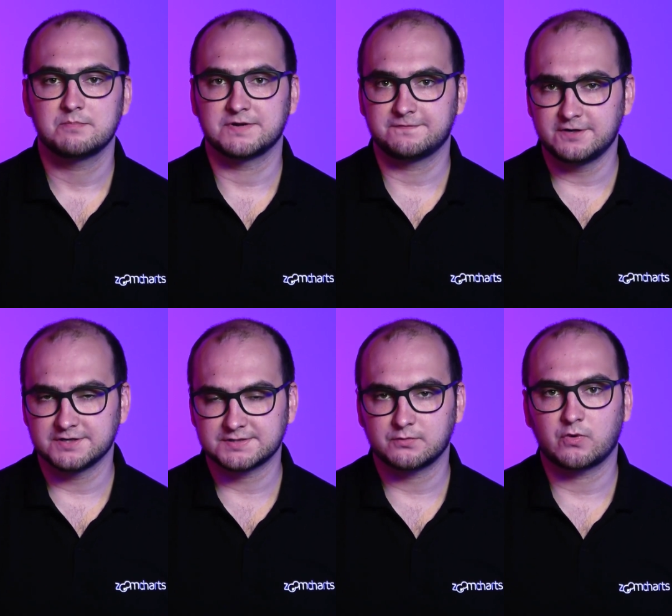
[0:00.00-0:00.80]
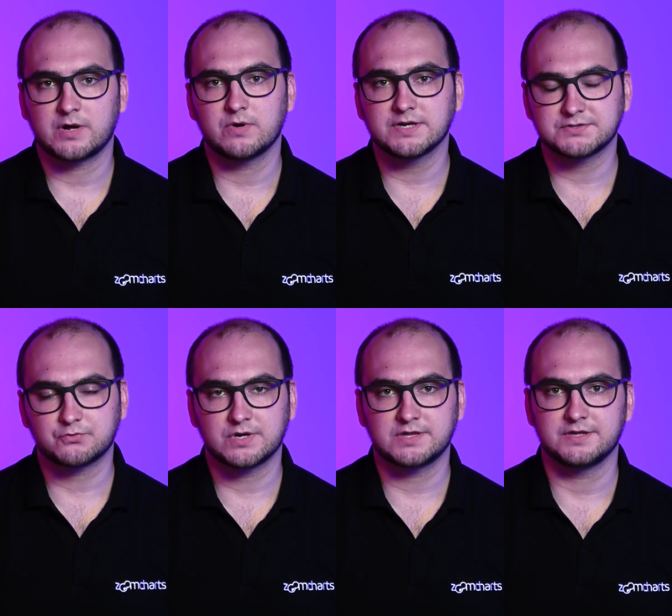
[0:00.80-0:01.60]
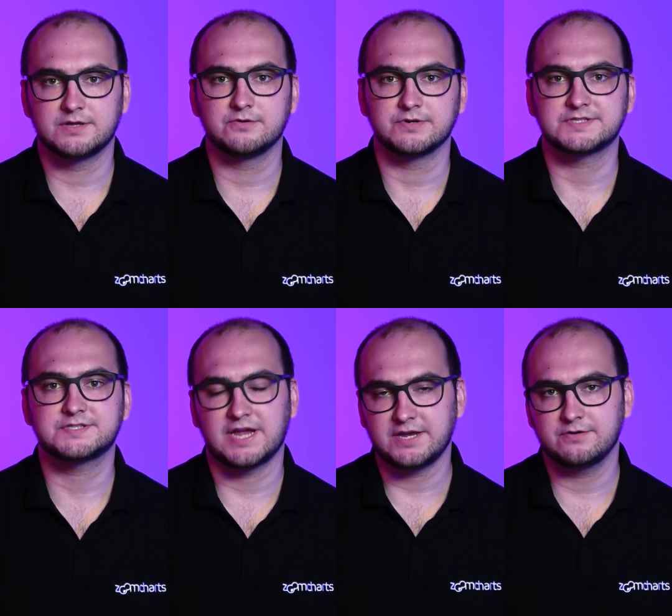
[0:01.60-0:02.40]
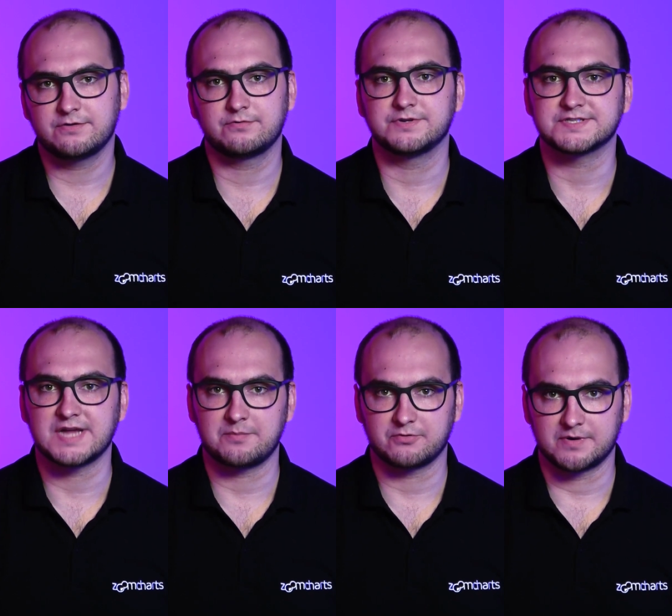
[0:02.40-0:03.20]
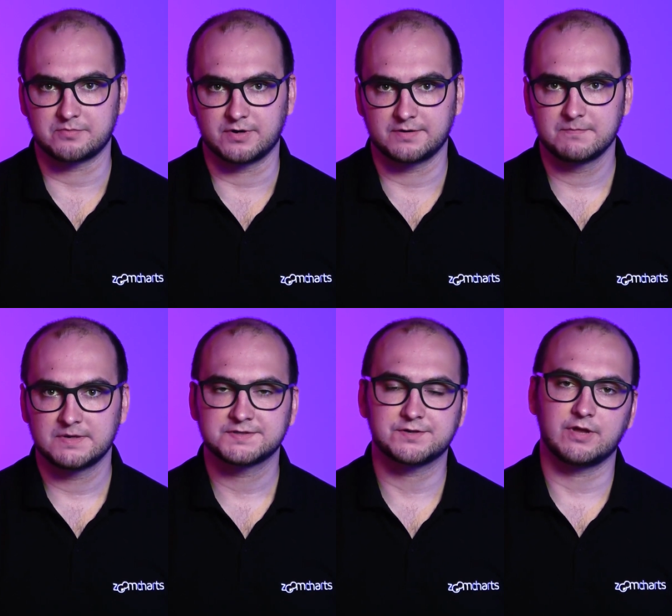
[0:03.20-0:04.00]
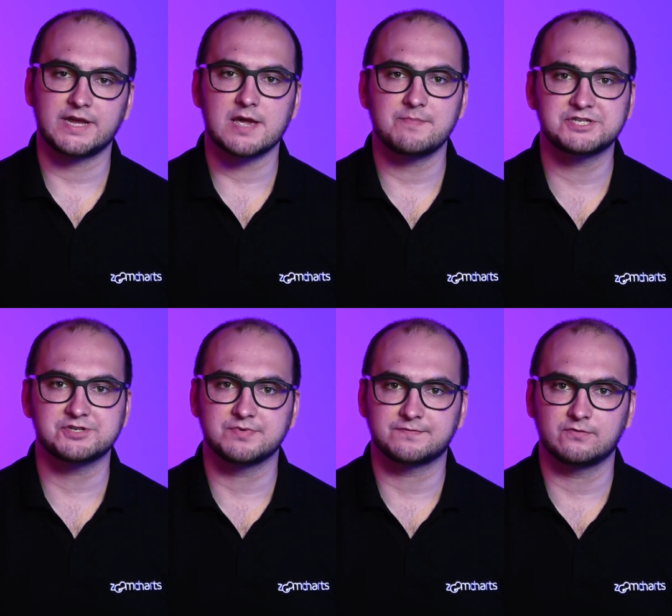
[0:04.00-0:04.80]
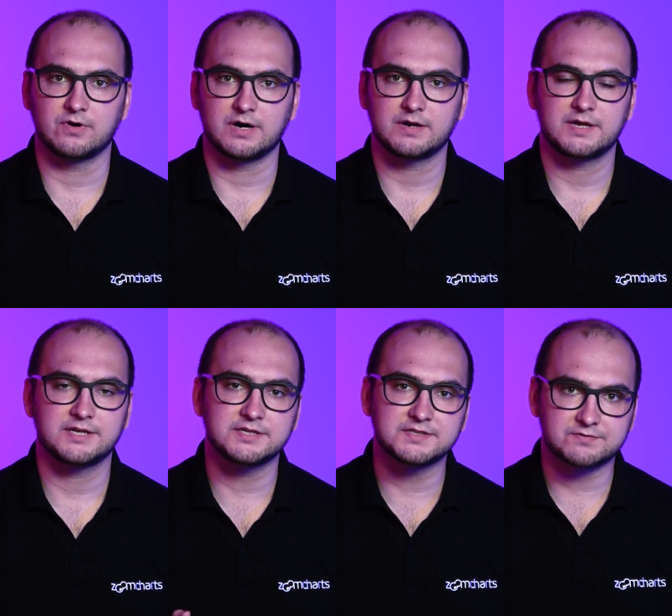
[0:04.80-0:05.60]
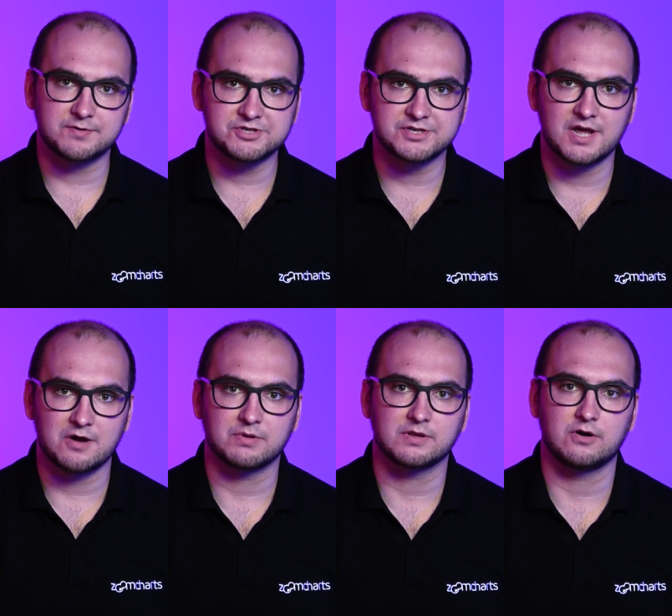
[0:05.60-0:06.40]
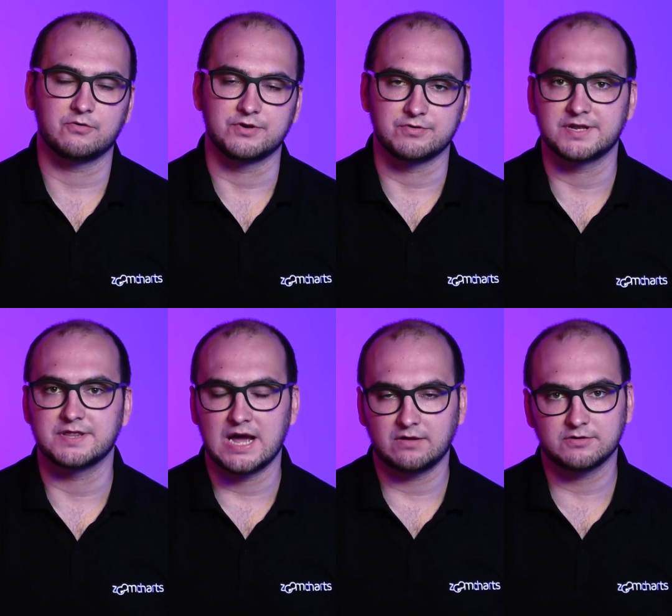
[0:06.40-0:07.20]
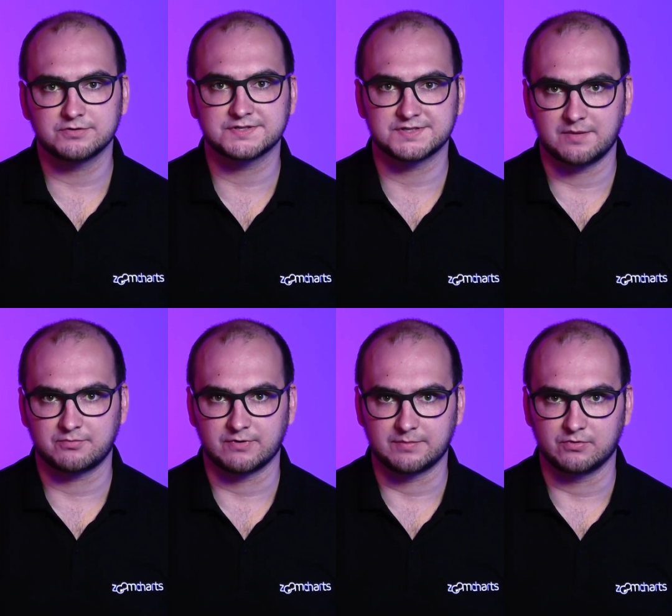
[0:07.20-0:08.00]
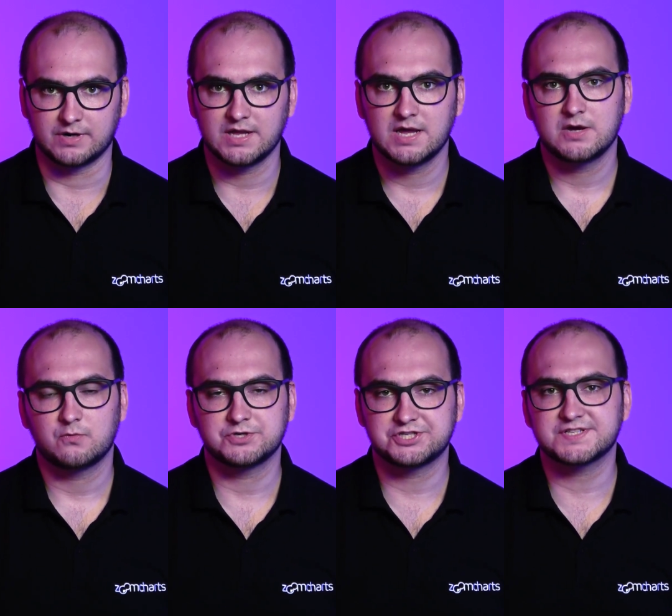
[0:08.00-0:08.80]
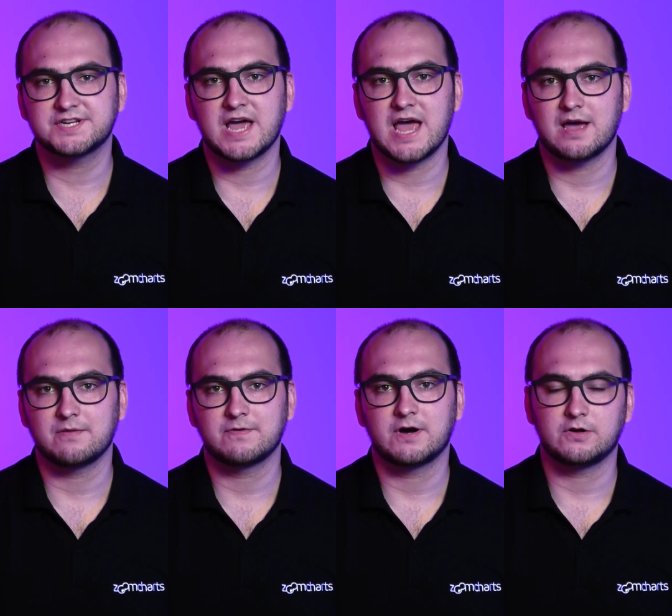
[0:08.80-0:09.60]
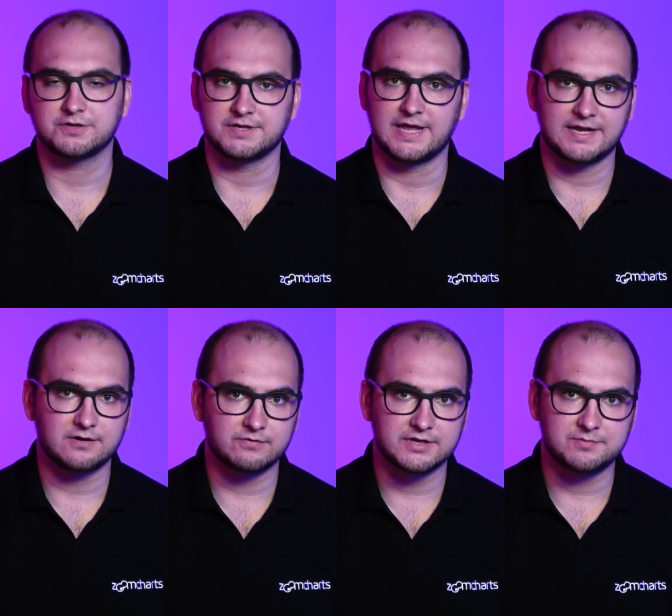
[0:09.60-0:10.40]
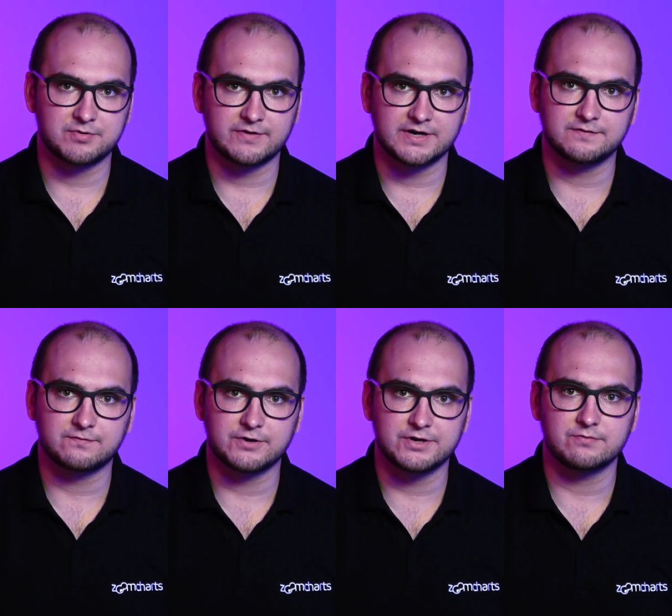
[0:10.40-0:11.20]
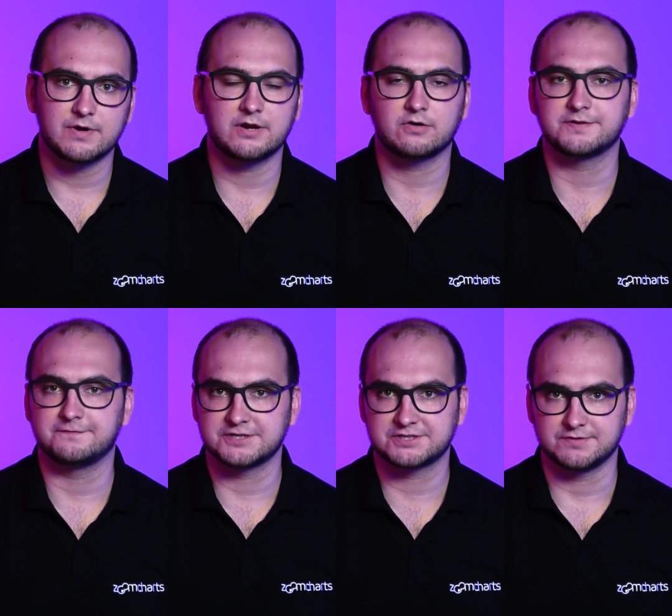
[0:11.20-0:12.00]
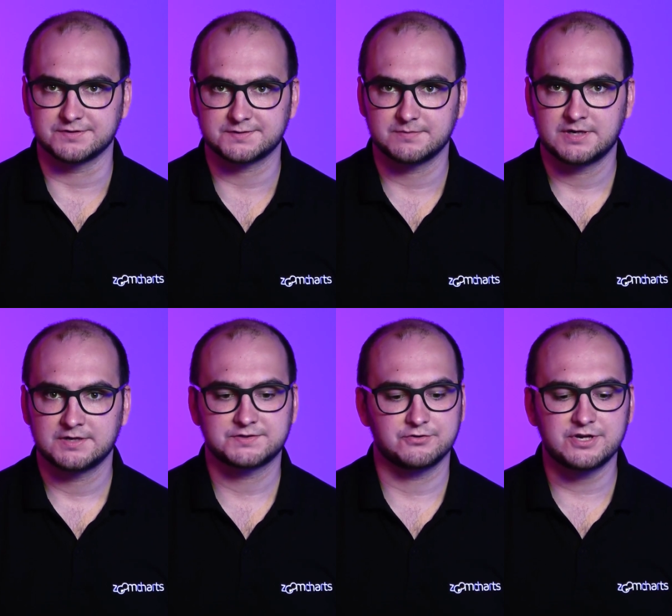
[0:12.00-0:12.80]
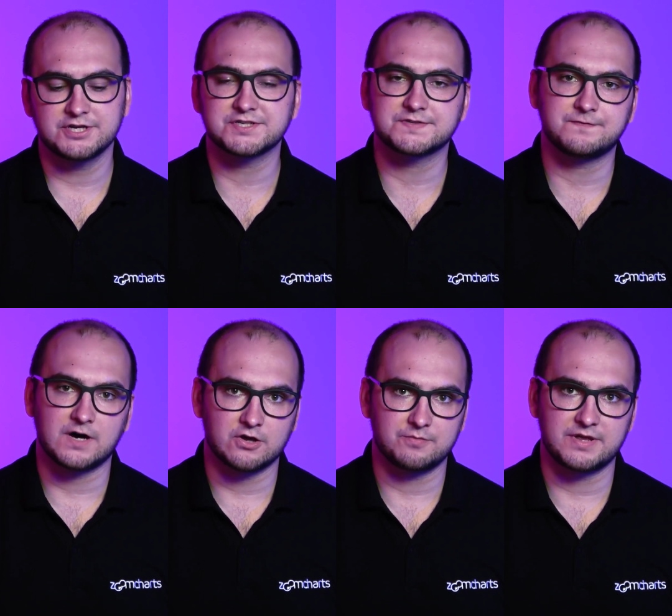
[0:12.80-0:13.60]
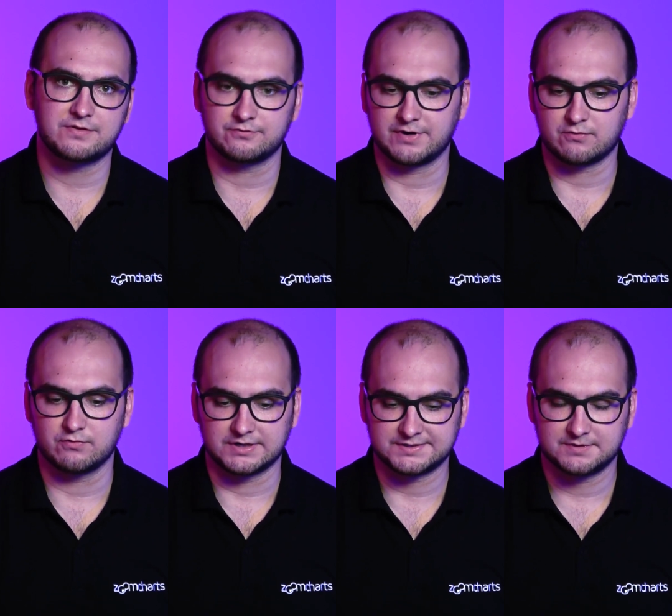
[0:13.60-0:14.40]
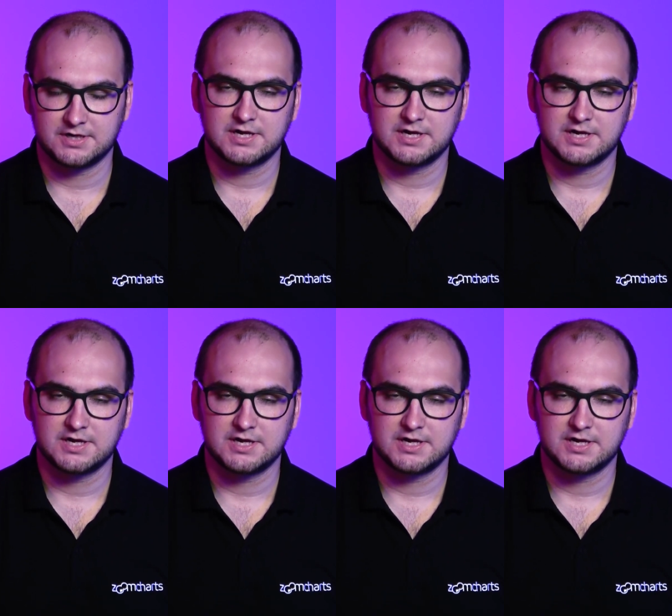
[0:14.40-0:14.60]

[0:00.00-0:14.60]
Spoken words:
But first, what I wanted to quickly do is take you through the sample report. So like I mentioned before, in the description down below, you can download the sample report, which is going to have all the data already provided for you and all the visuals. So you can just follow me through the course.